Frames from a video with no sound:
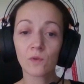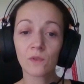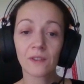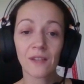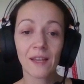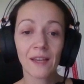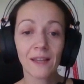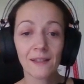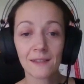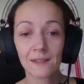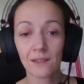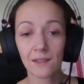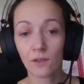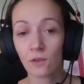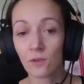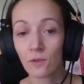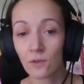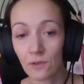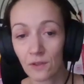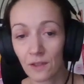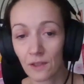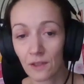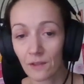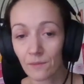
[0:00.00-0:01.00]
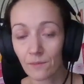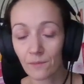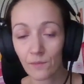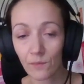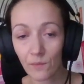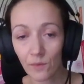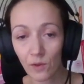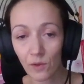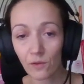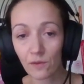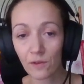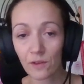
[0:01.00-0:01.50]
who takes the order
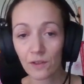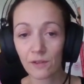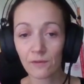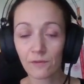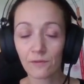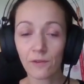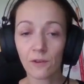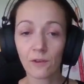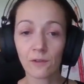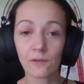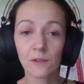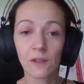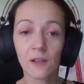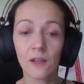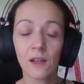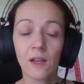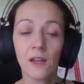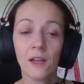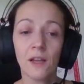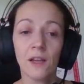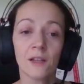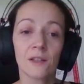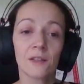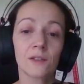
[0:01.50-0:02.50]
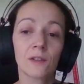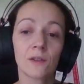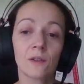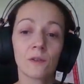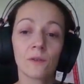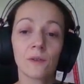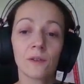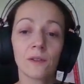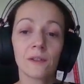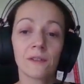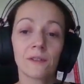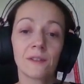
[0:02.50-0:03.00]
over the phone.
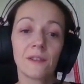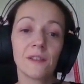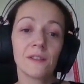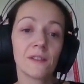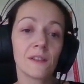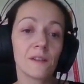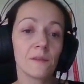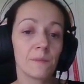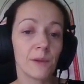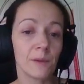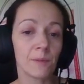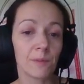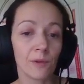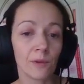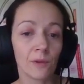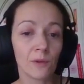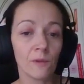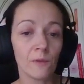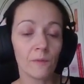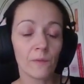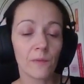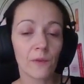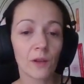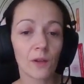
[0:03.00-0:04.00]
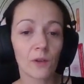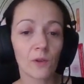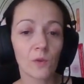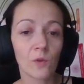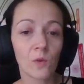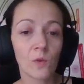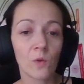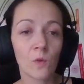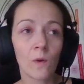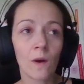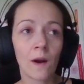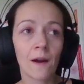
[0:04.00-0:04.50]
So these are people
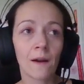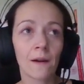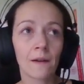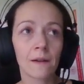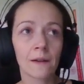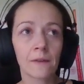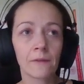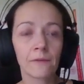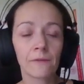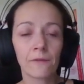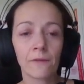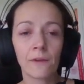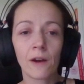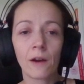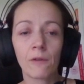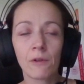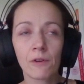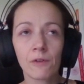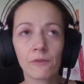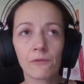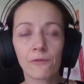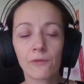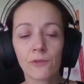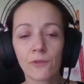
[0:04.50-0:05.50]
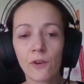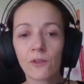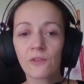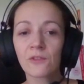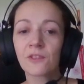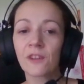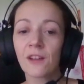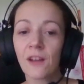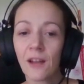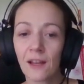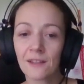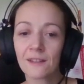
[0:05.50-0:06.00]
who are our
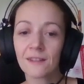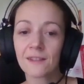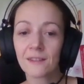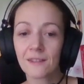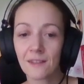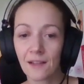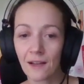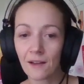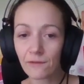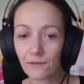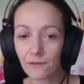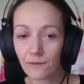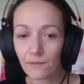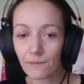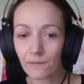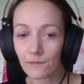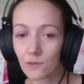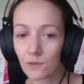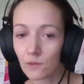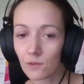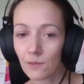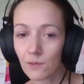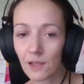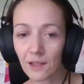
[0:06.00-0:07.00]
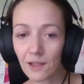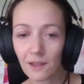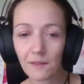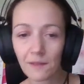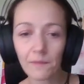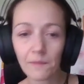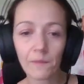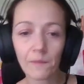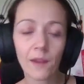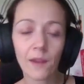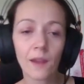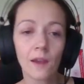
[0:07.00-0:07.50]
frontline staff normally.
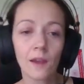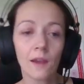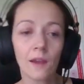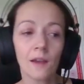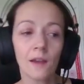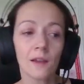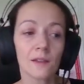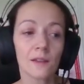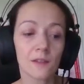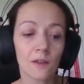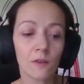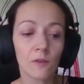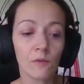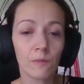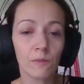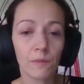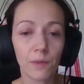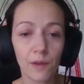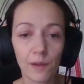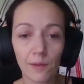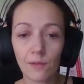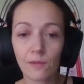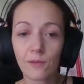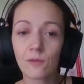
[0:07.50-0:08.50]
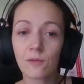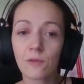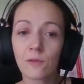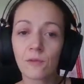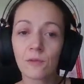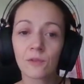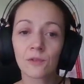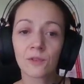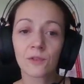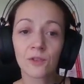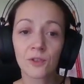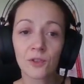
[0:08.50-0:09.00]
So people
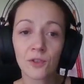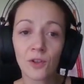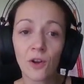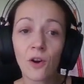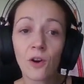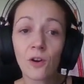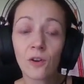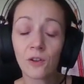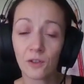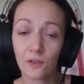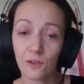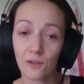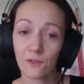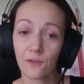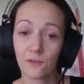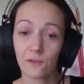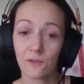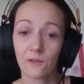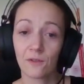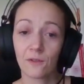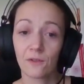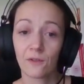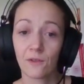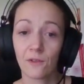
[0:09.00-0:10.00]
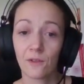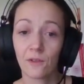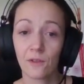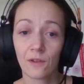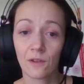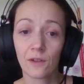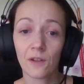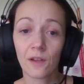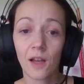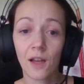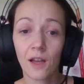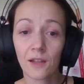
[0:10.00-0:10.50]
who talk,
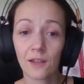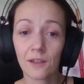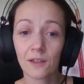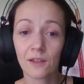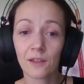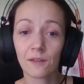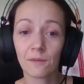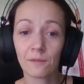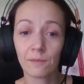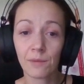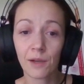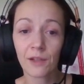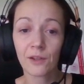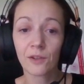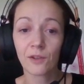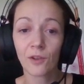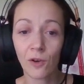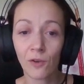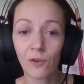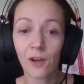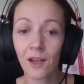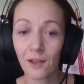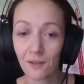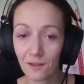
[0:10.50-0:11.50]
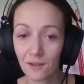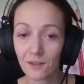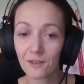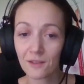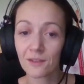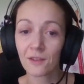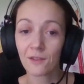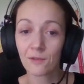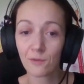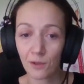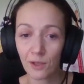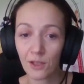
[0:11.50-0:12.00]
and by talk I
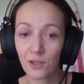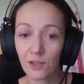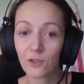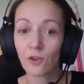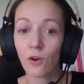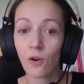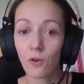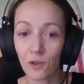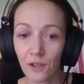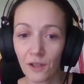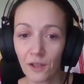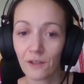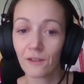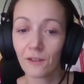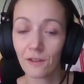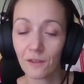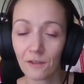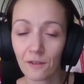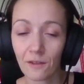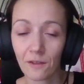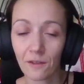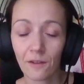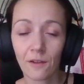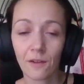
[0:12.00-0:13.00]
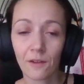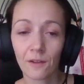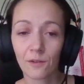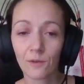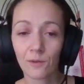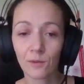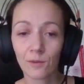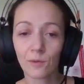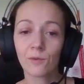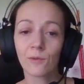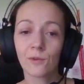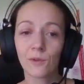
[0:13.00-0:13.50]
understand really talking
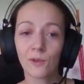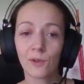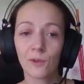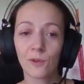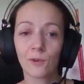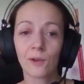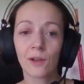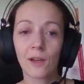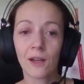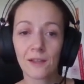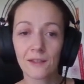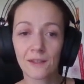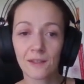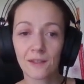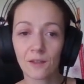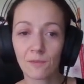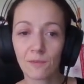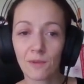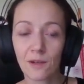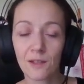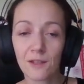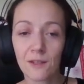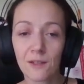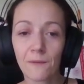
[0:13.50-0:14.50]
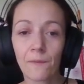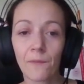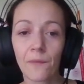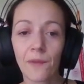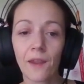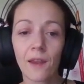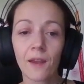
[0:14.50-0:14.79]
to your customers.